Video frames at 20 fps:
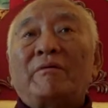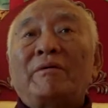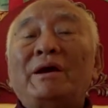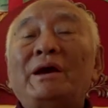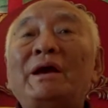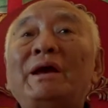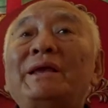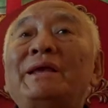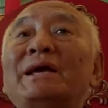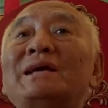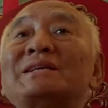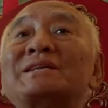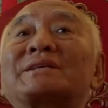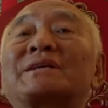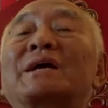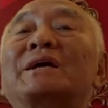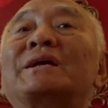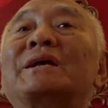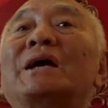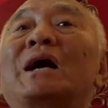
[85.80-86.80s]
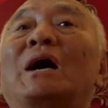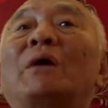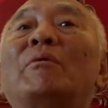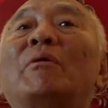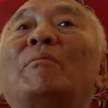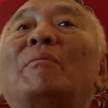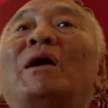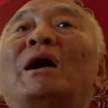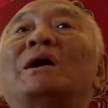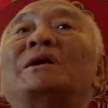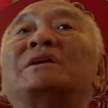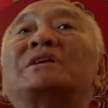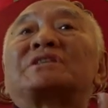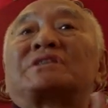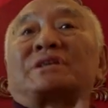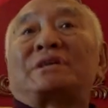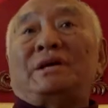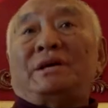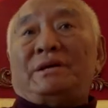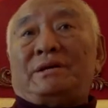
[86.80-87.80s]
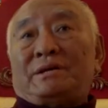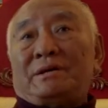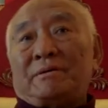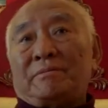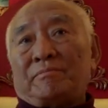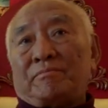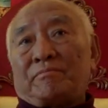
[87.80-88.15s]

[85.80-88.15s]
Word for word: Where yesterday our mind stayed